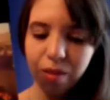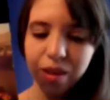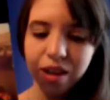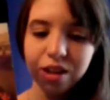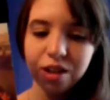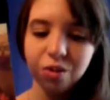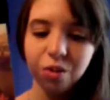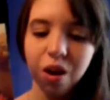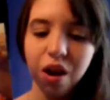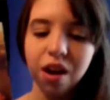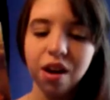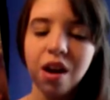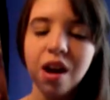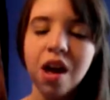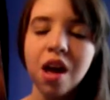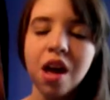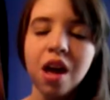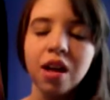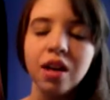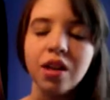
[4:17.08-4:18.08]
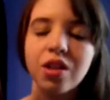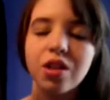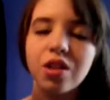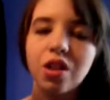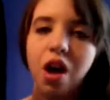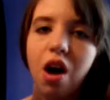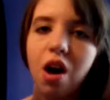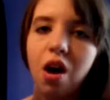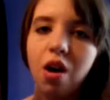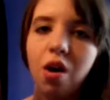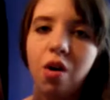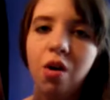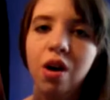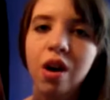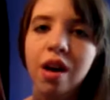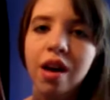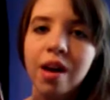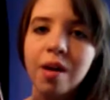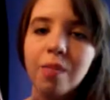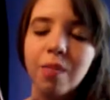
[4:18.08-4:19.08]
is run. So,
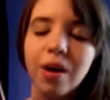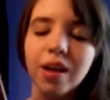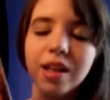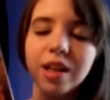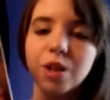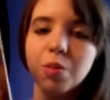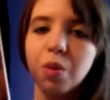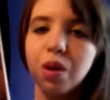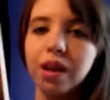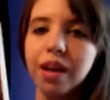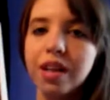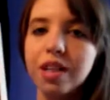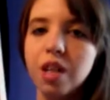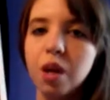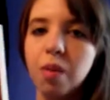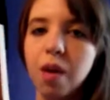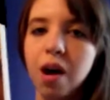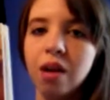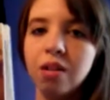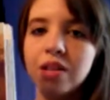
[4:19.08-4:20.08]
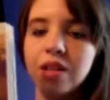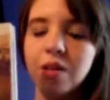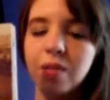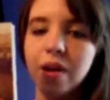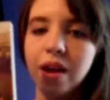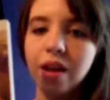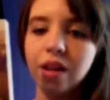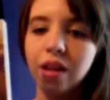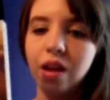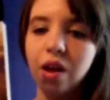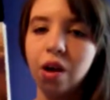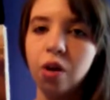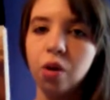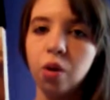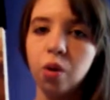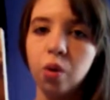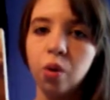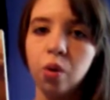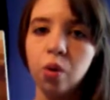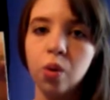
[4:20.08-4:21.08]
but this book is about Samantha,
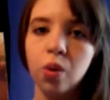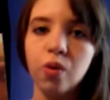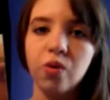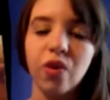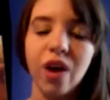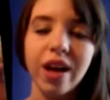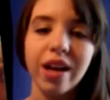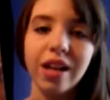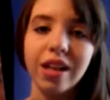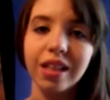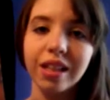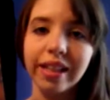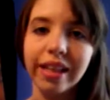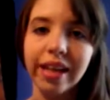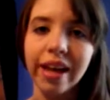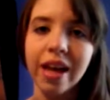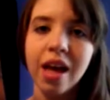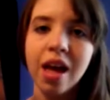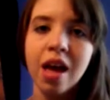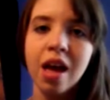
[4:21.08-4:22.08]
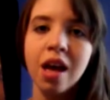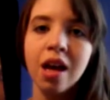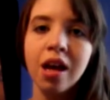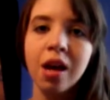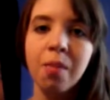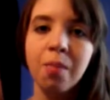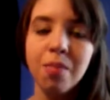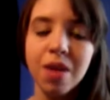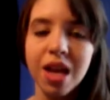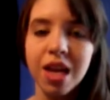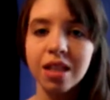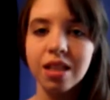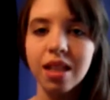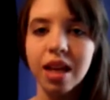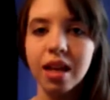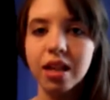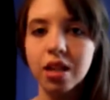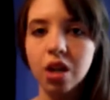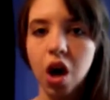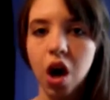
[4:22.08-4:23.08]
who finally meets
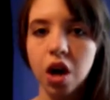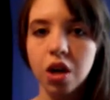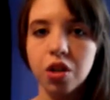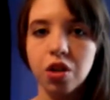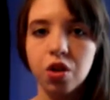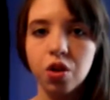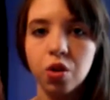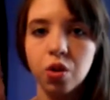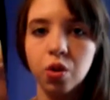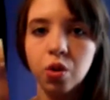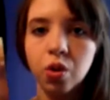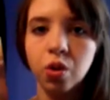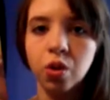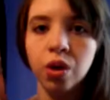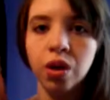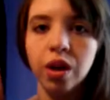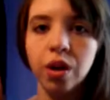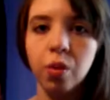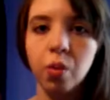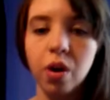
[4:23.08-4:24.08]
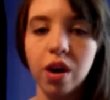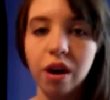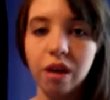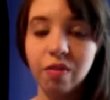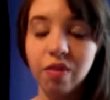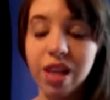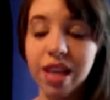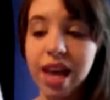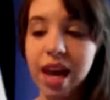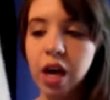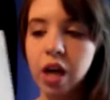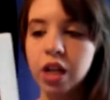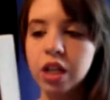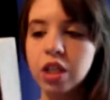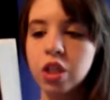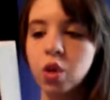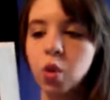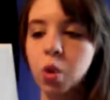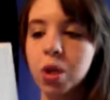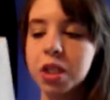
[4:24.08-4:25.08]
and talks to one of the Garretts,
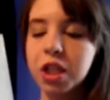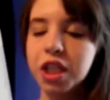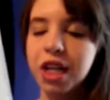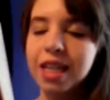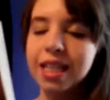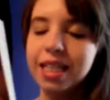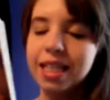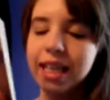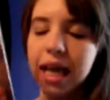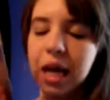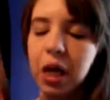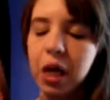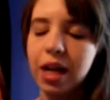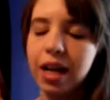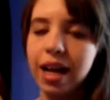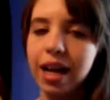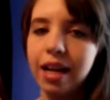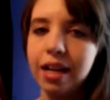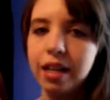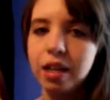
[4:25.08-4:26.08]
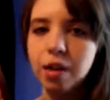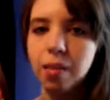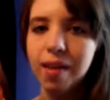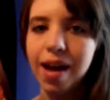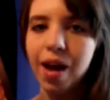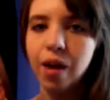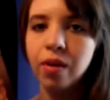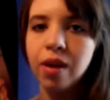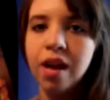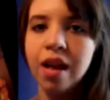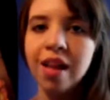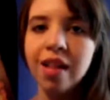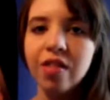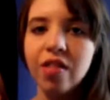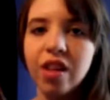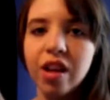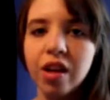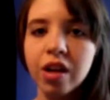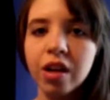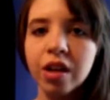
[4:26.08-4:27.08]
or Jace Garrett, and it's about
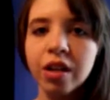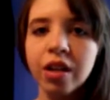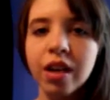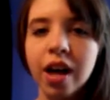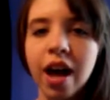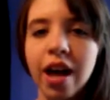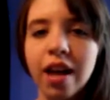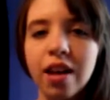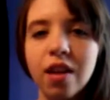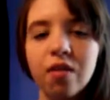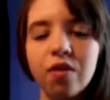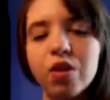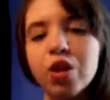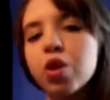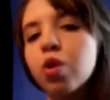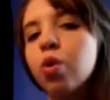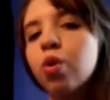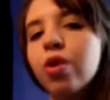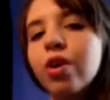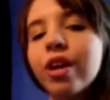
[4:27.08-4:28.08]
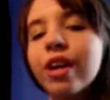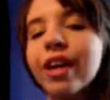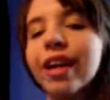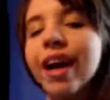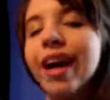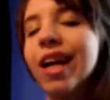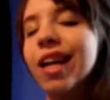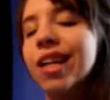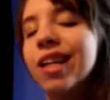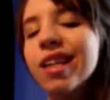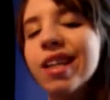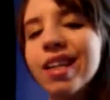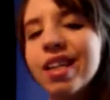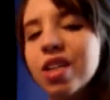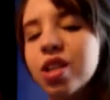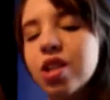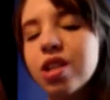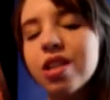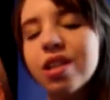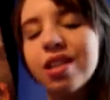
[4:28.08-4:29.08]
their kind of story, and it's
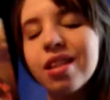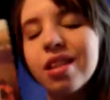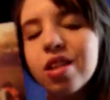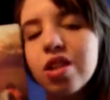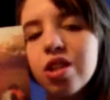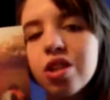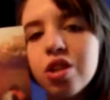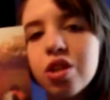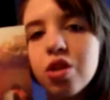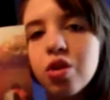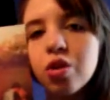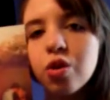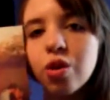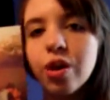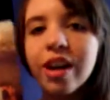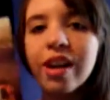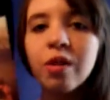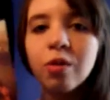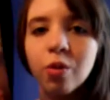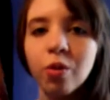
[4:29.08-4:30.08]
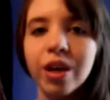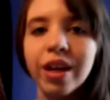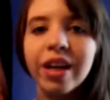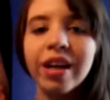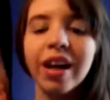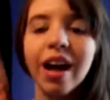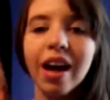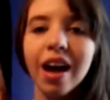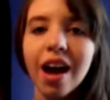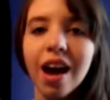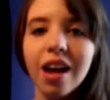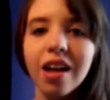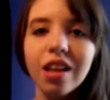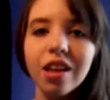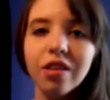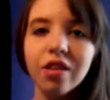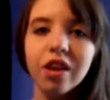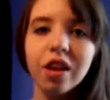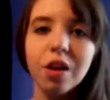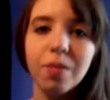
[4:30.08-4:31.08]
just a great read. I highly
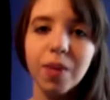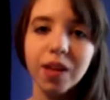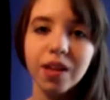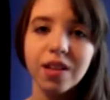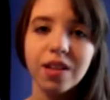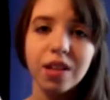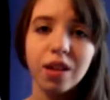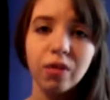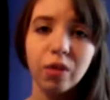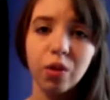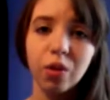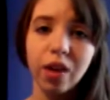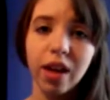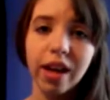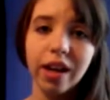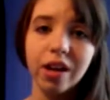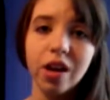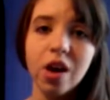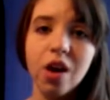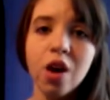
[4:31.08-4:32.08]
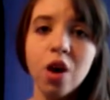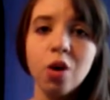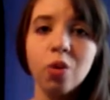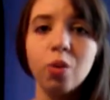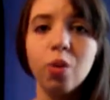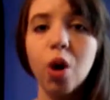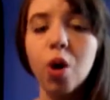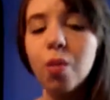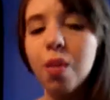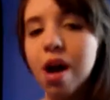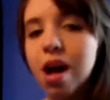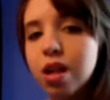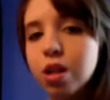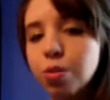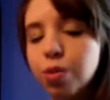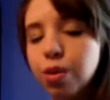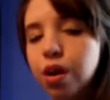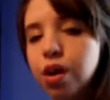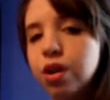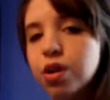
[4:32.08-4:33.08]
recommend this if you like romance
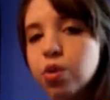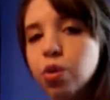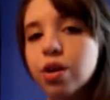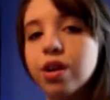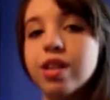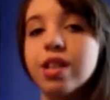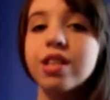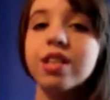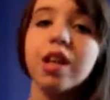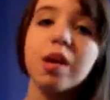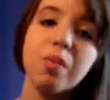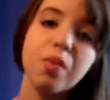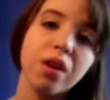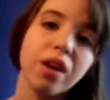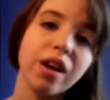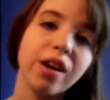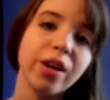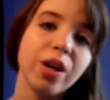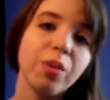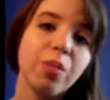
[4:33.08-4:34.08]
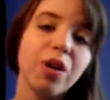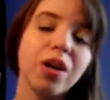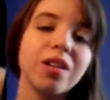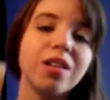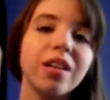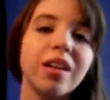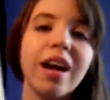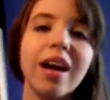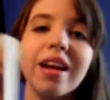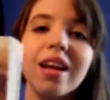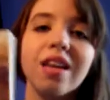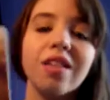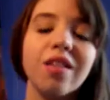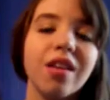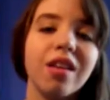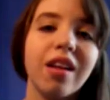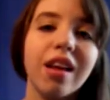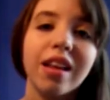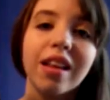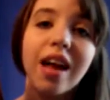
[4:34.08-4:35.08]
books or contemporary books or anything
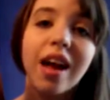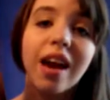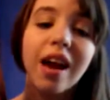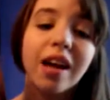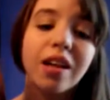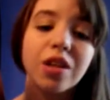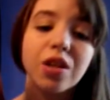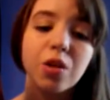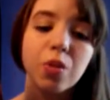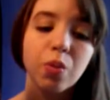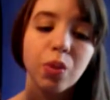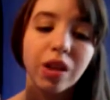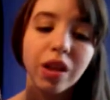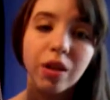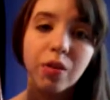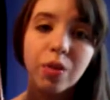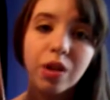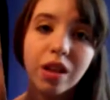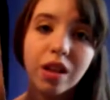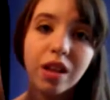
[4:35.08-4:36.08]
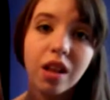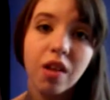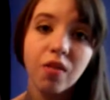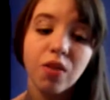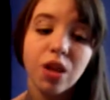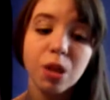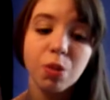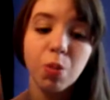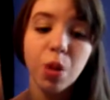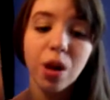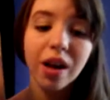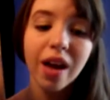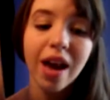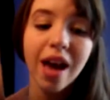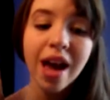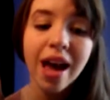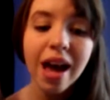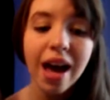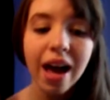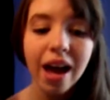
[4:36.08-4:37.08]
like that. I just really love this book,
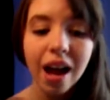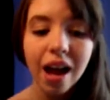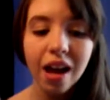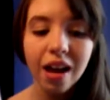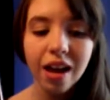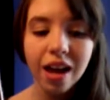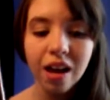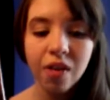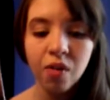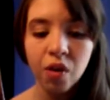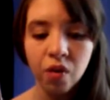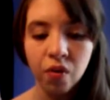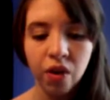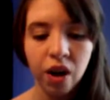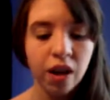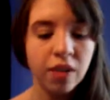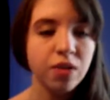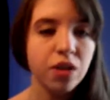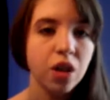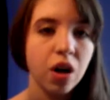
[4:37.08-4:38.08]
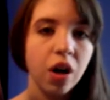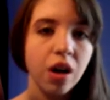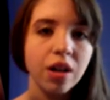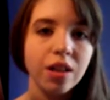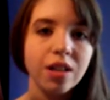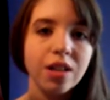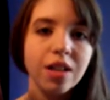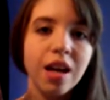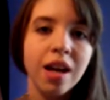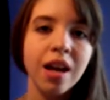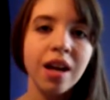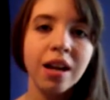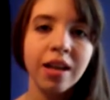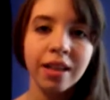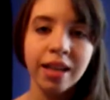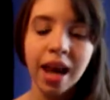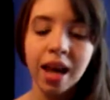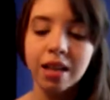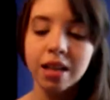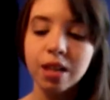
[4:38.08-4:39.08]
and I gave it 5 stars.
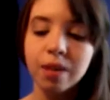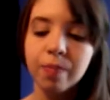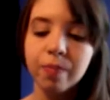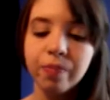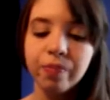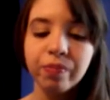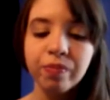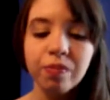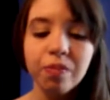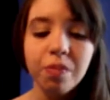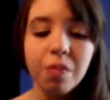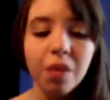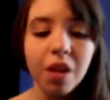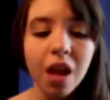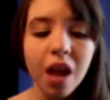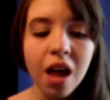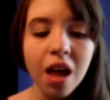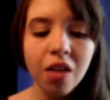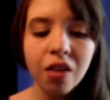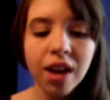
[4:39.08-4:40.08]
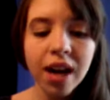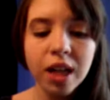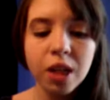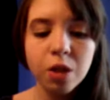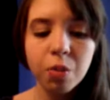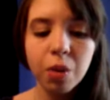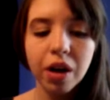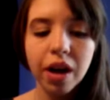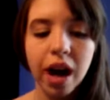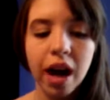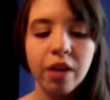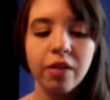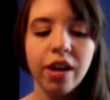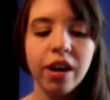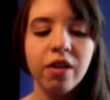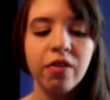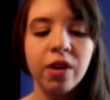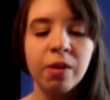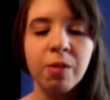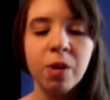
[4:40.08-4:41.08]
Yes. The next book I read in
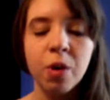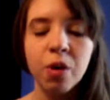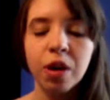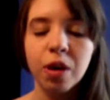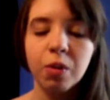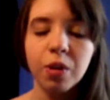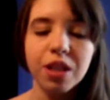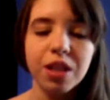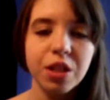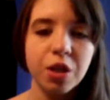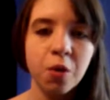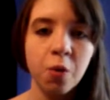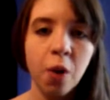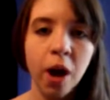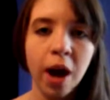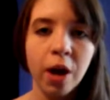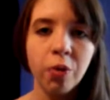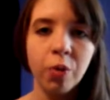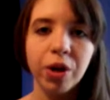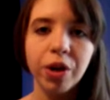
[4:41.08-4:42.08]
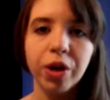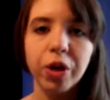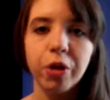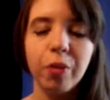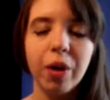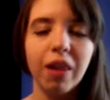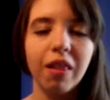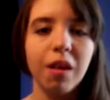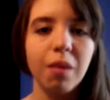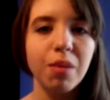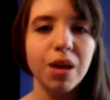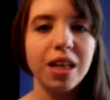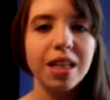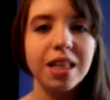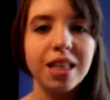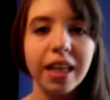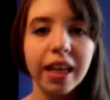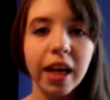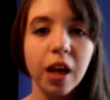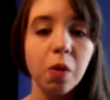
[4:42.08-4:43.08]
February was The Wide Window by Lemony
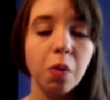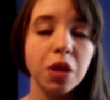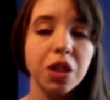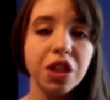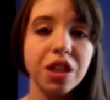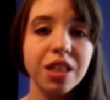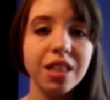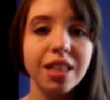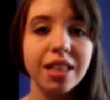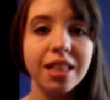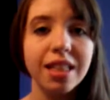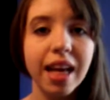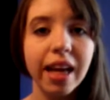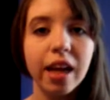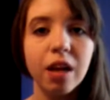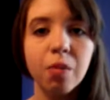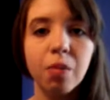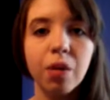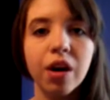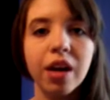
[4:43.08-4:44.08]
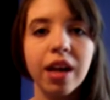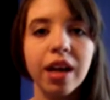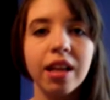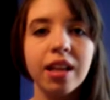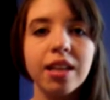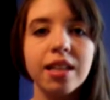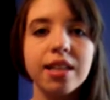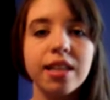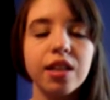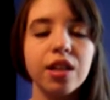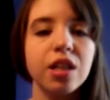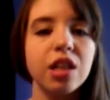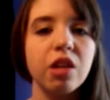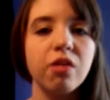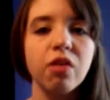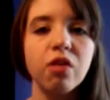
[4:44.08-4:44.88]
Snicket, which is the second book in the series of